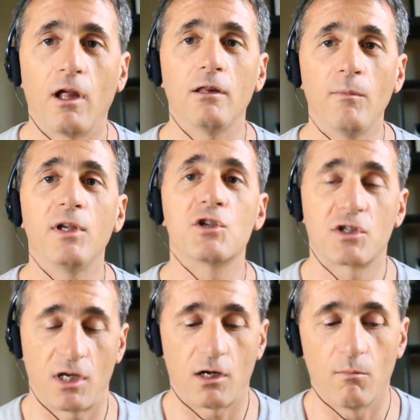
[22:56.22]
me just
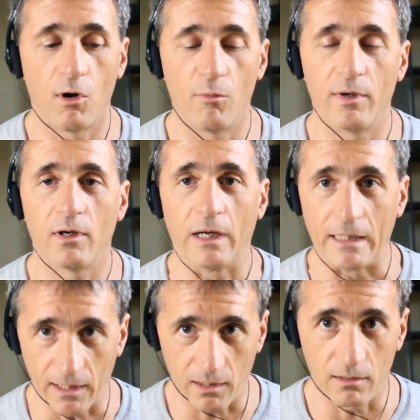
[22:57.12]
take a moment
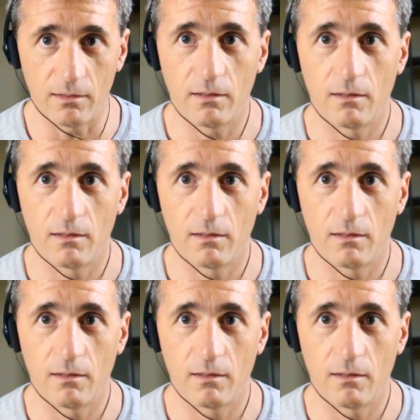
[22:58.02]
again